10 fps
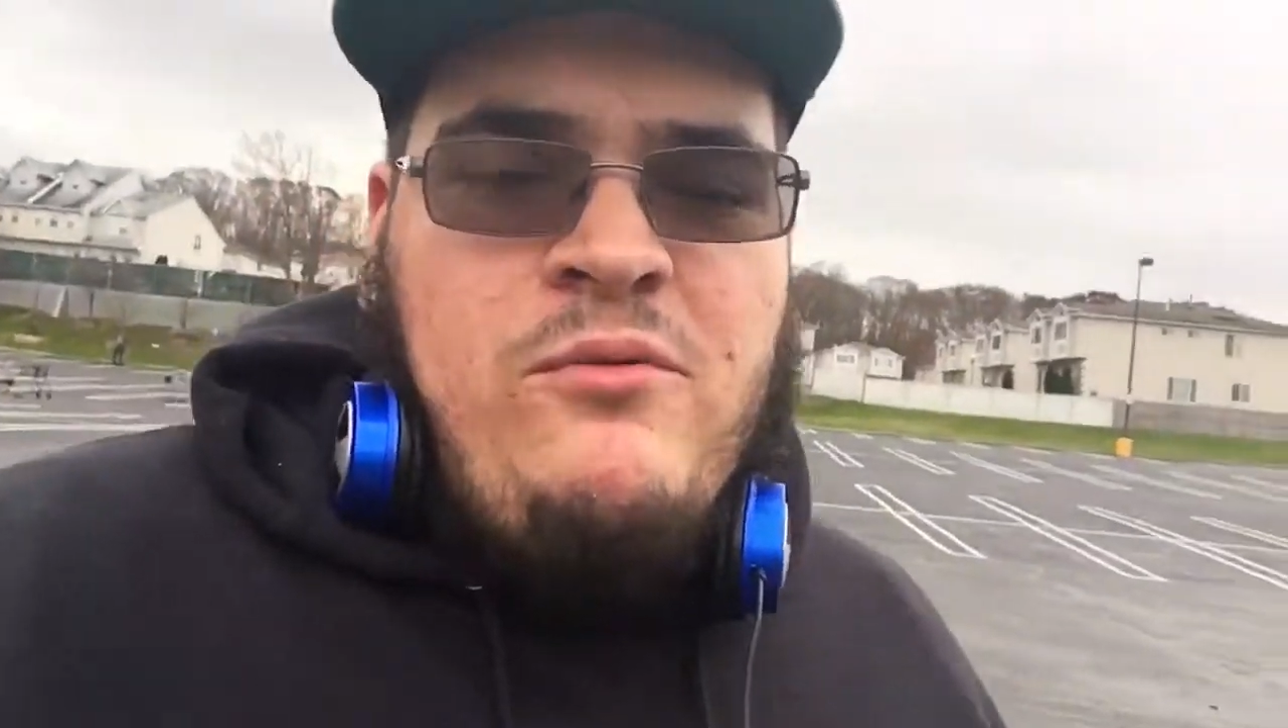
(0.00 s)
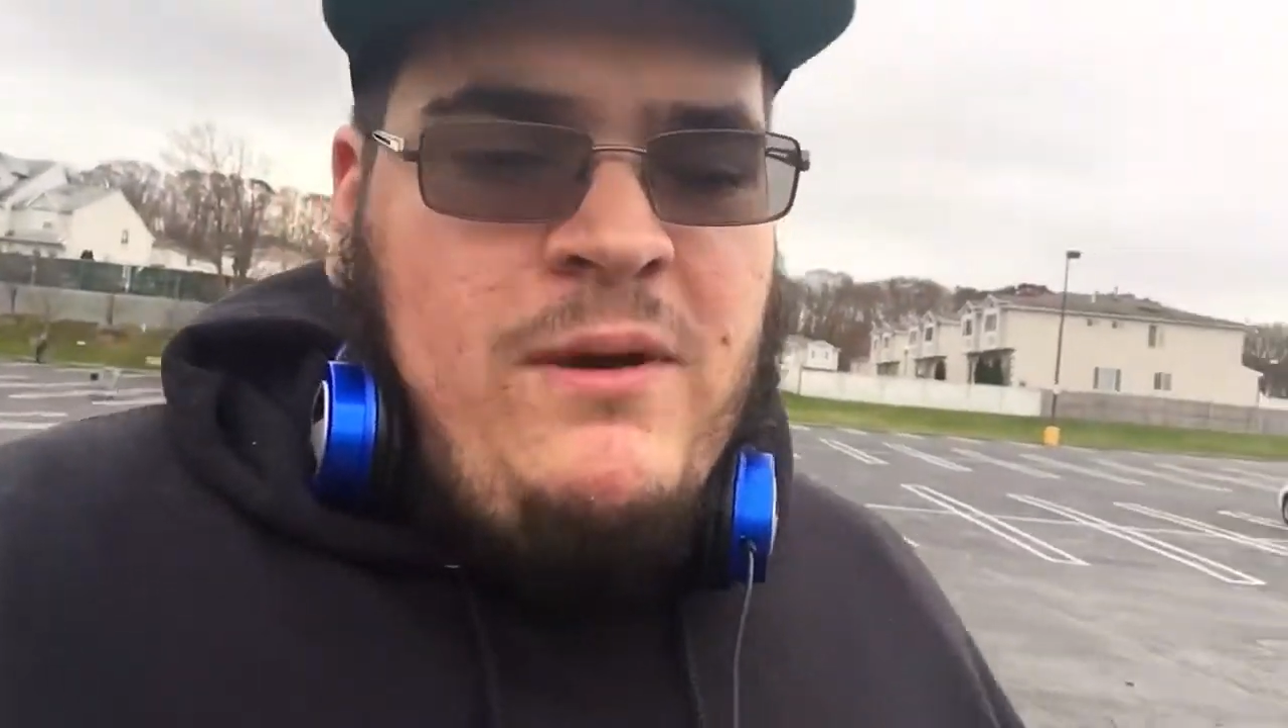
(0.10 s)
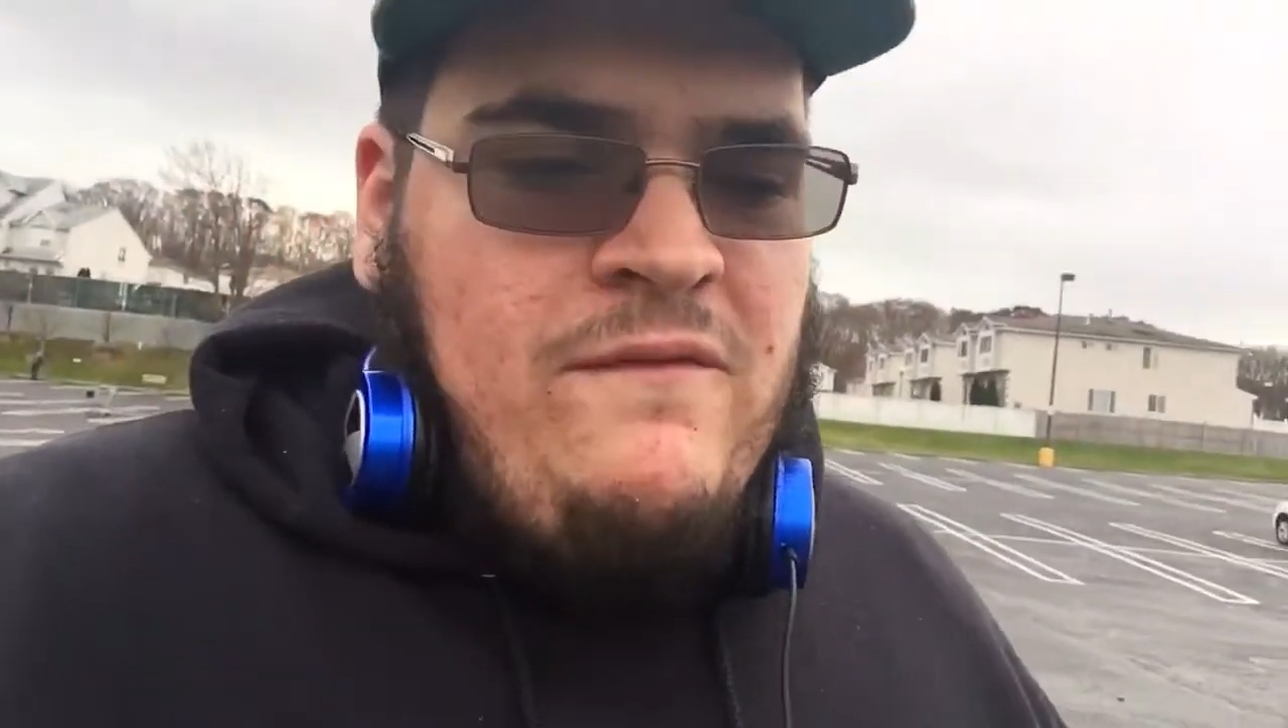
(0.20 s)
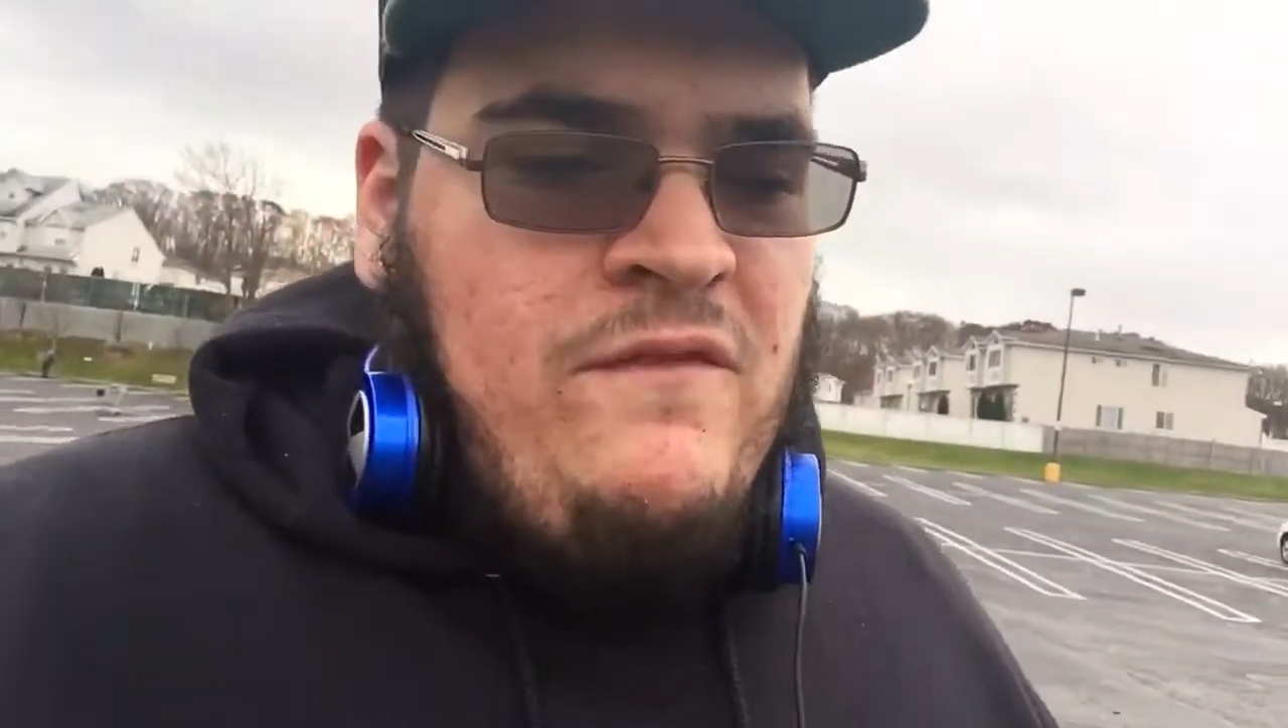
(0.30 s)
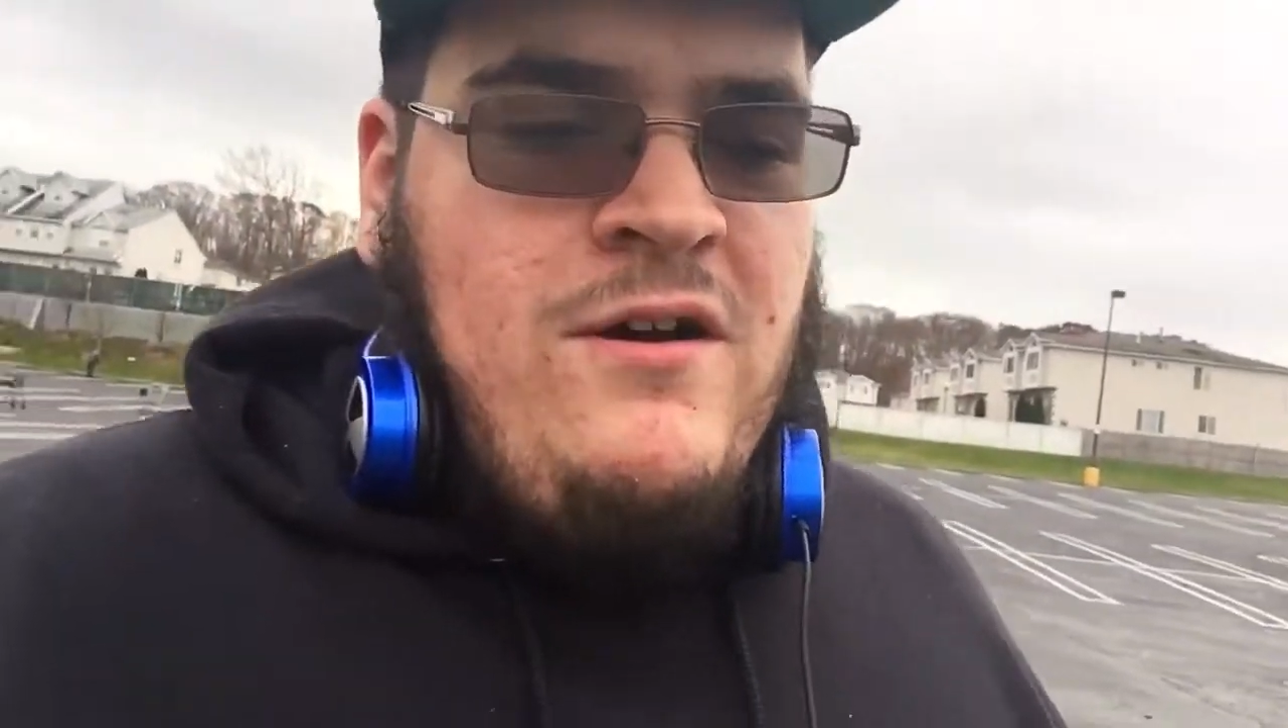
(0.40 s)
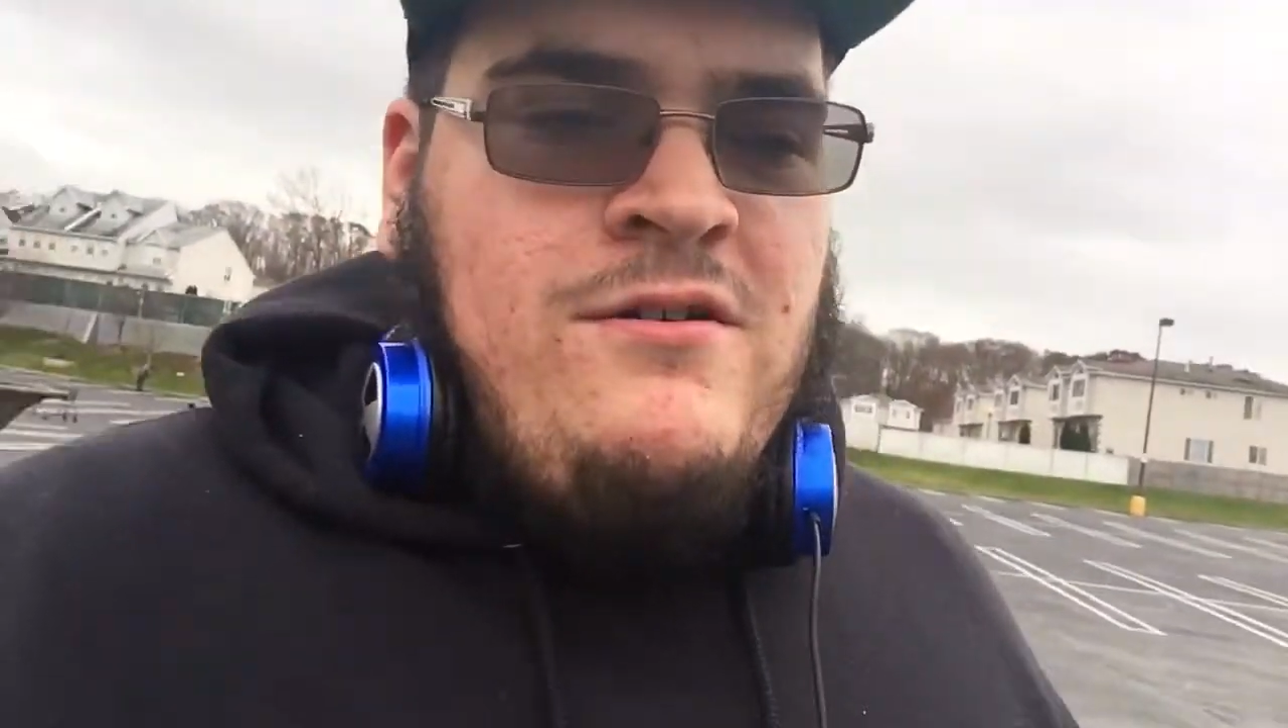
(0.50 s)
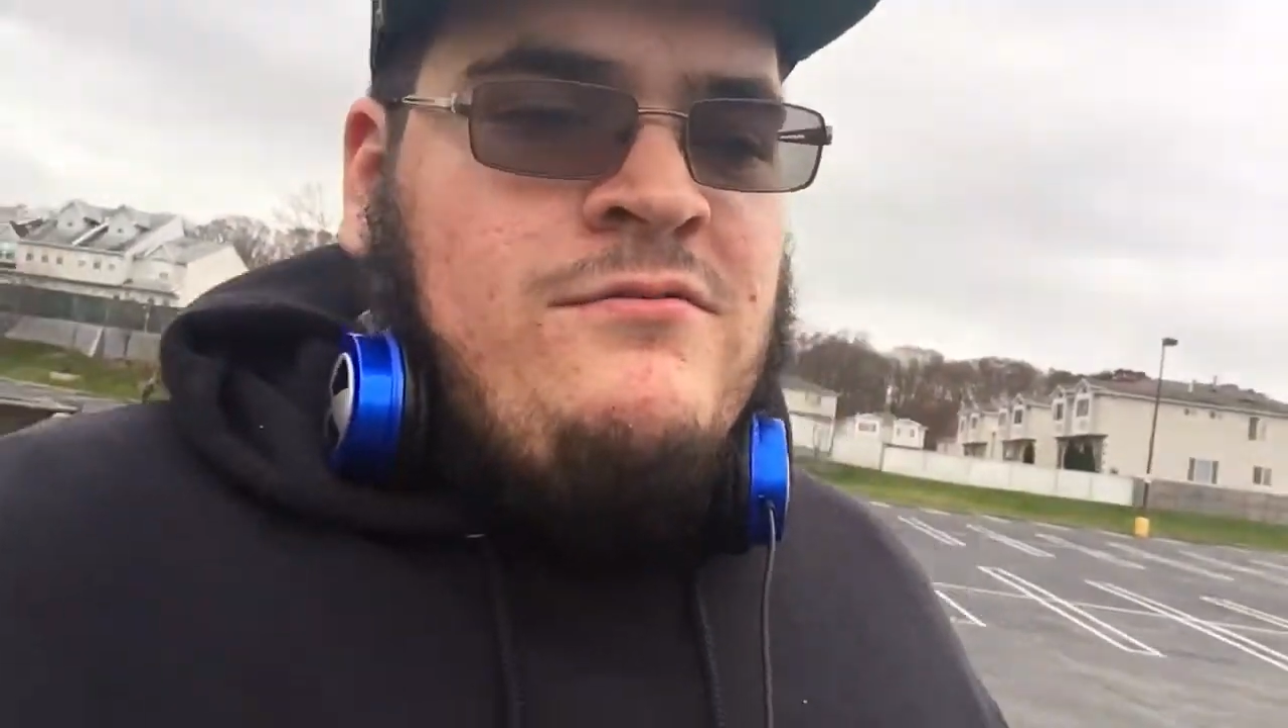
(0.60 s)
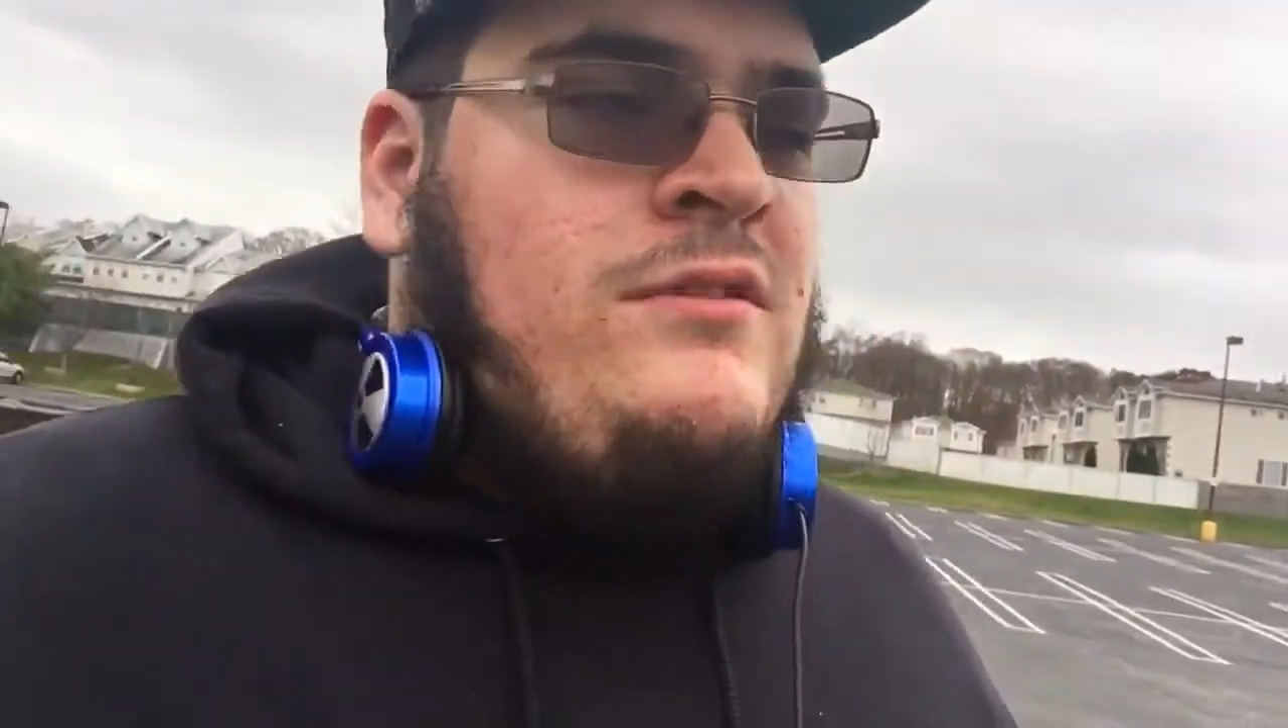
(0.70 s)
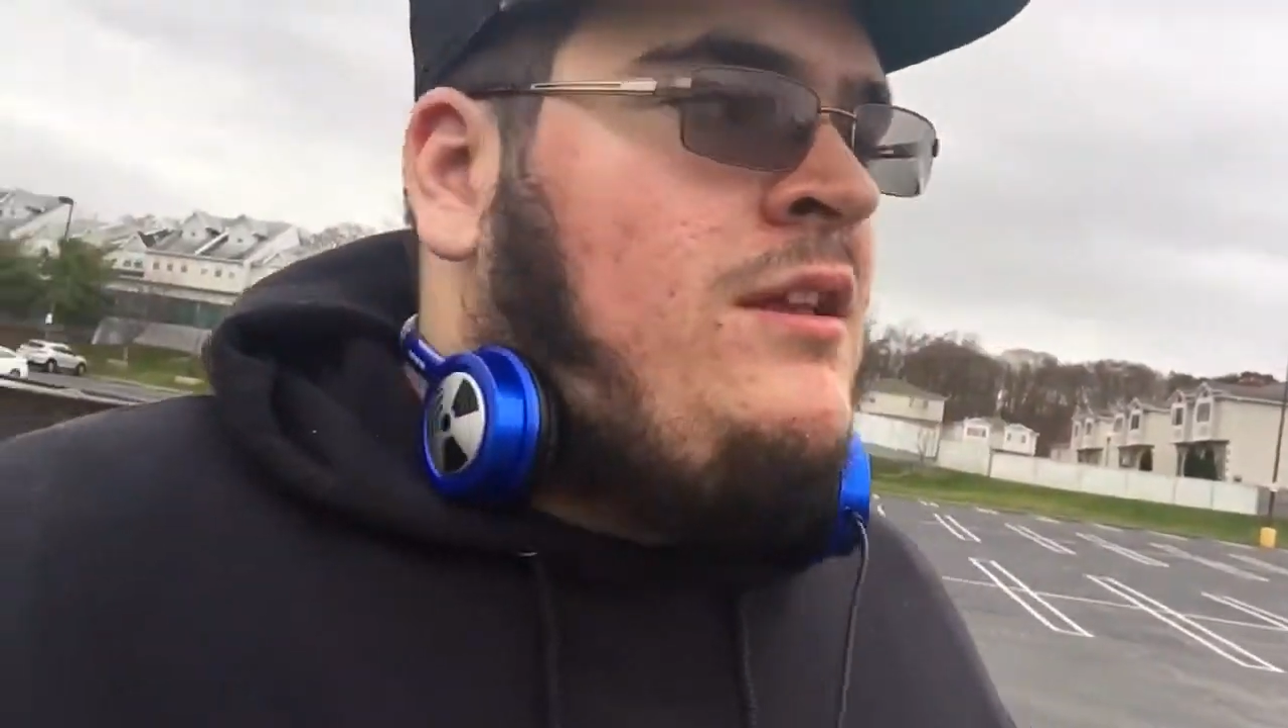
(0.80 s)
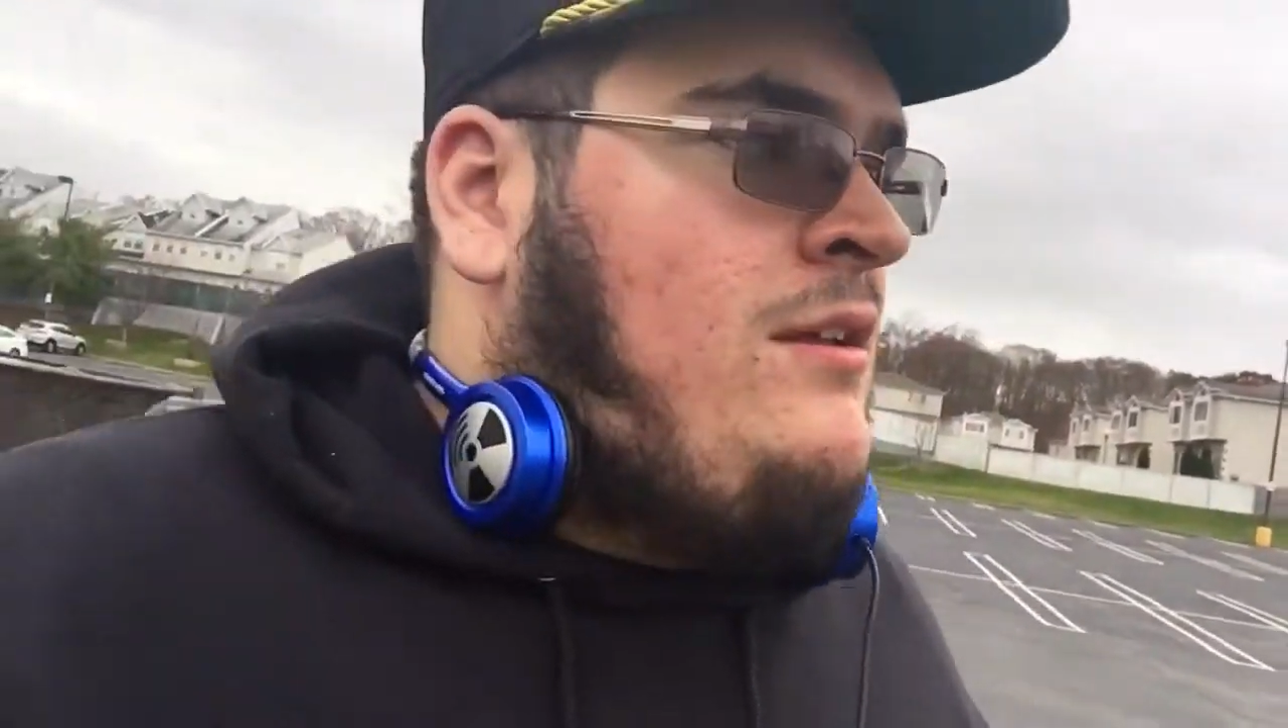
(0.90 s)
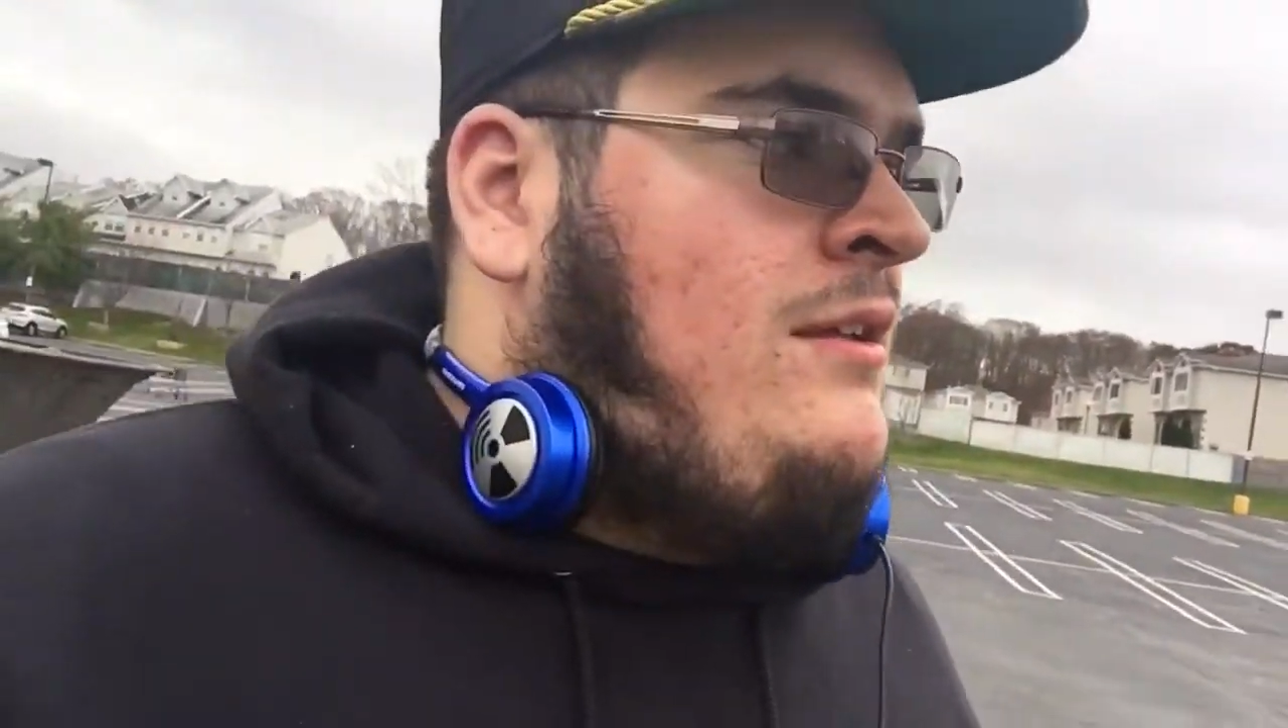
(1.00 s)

with my phone